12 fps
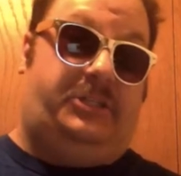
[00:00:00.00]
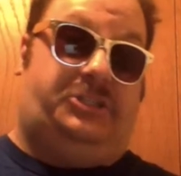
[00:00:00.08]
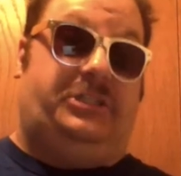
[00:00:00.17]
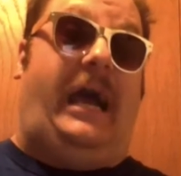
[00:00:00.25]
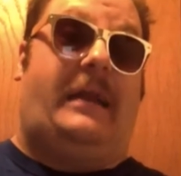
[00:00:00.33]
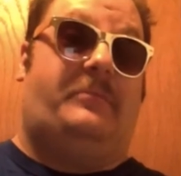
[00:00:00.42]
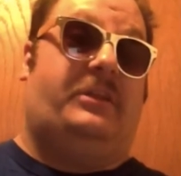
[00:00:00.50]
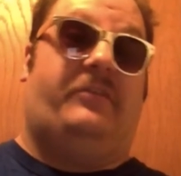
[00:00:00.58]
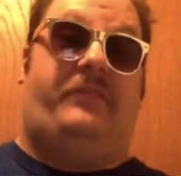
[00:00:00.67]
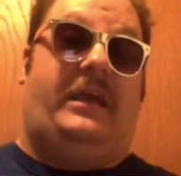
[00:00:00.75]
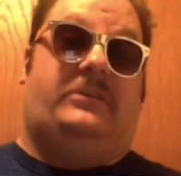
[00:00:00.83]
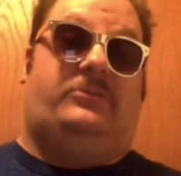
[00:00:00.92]
just shot him in the
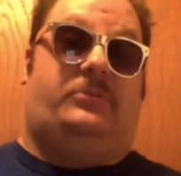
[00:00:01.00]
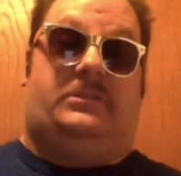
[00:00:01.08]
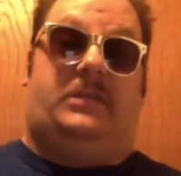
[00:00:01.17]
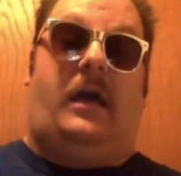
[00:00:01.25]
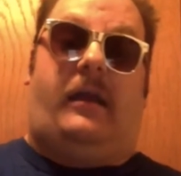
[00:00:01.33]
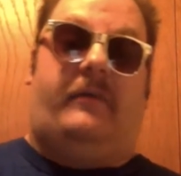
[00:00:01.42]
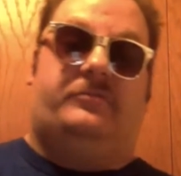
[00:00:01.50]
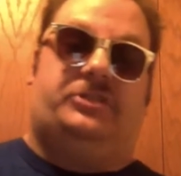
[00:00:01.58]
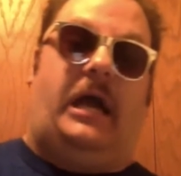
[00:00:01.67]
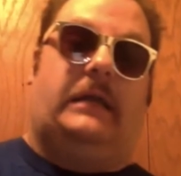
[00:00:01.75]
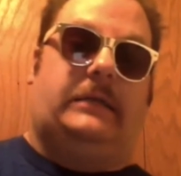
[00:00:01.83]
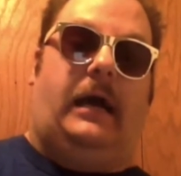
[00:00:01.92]
face with a sawed-off
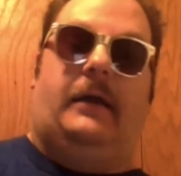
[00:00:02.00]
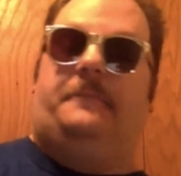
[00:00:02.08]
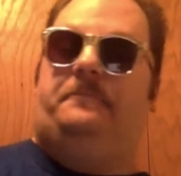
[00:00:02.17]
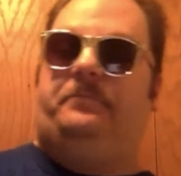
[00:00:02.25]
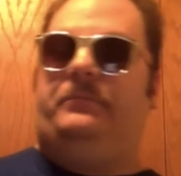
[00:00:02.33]
shotgun.